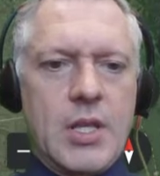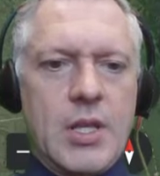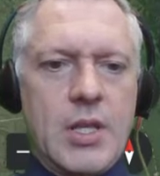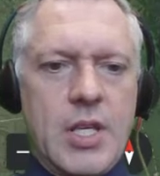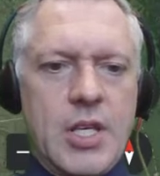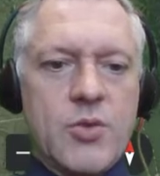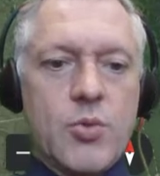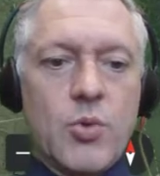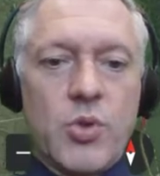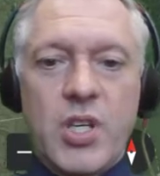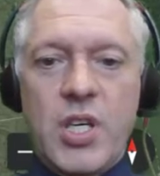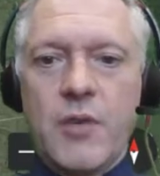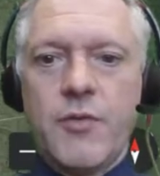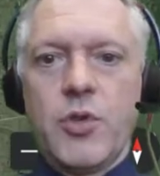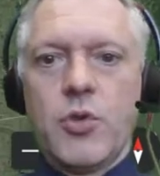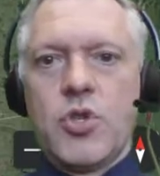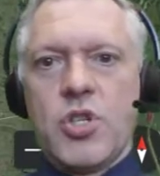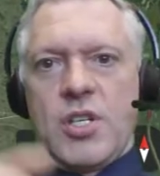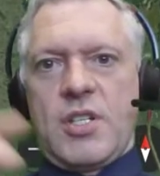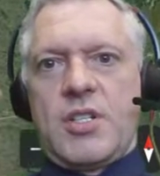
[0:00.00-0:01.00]
This will give
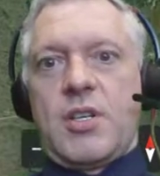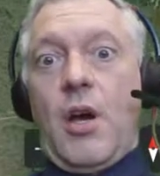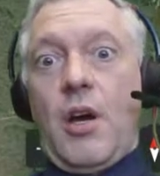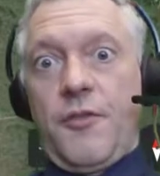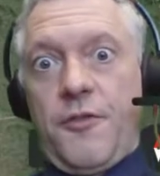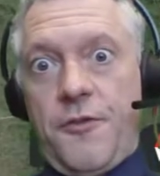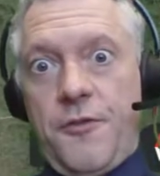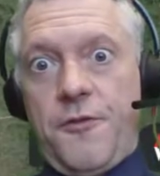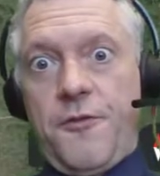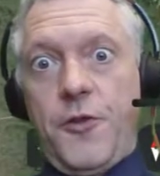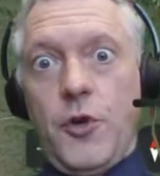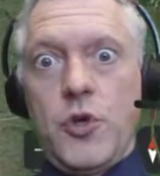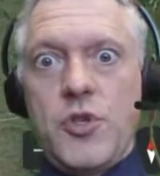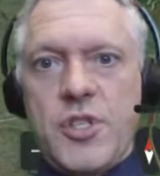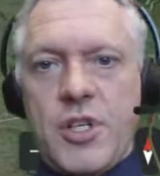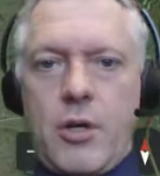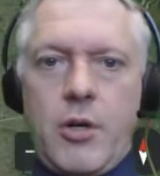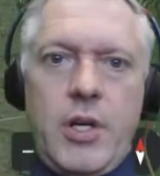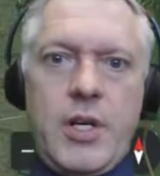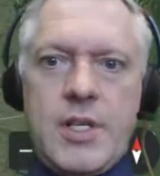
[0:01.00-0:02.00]
you just a full
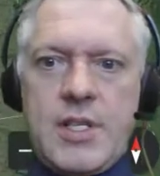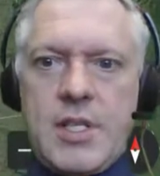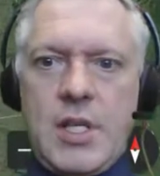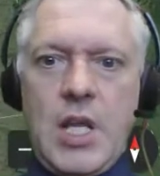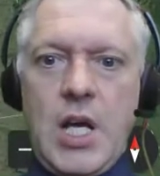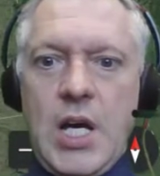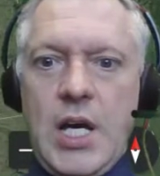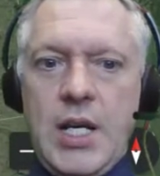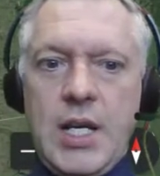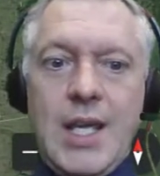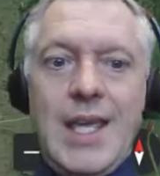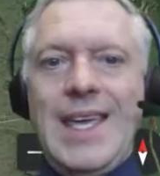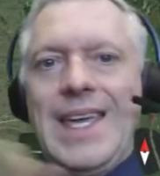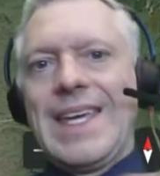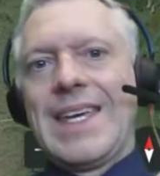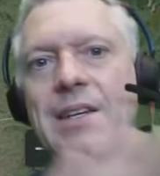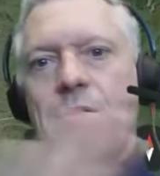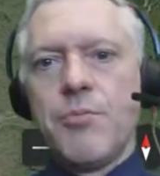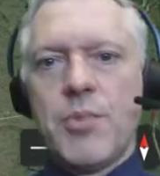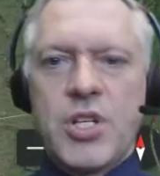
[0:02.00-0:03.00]
screen slide
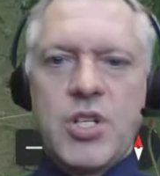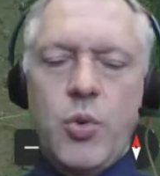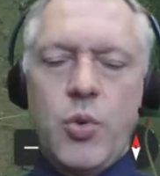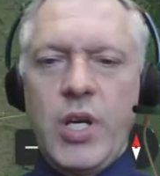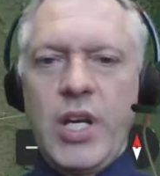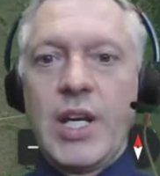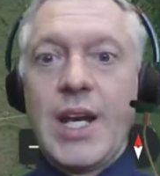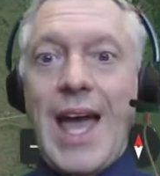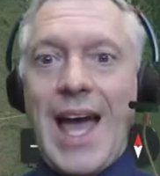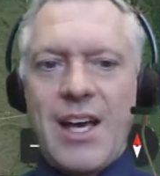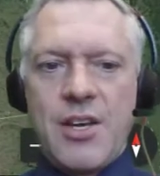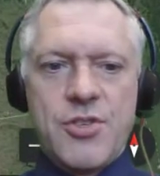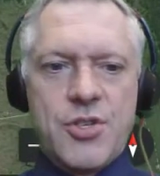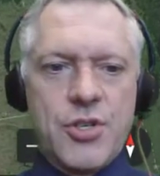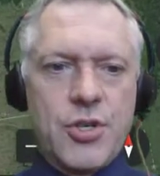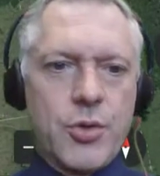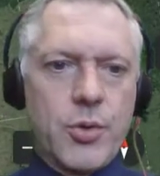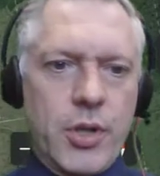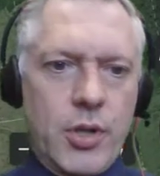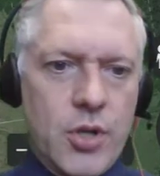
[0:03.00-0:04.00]
in between as
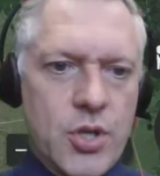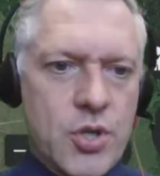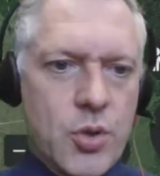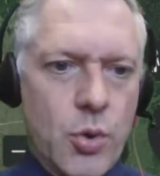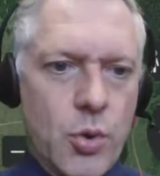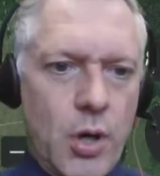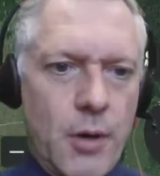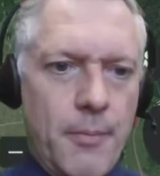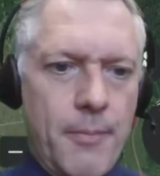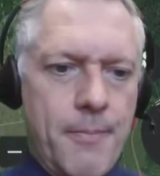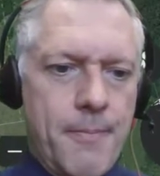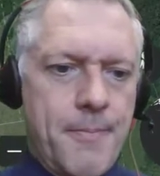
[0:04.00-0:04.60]
you're doing your tour.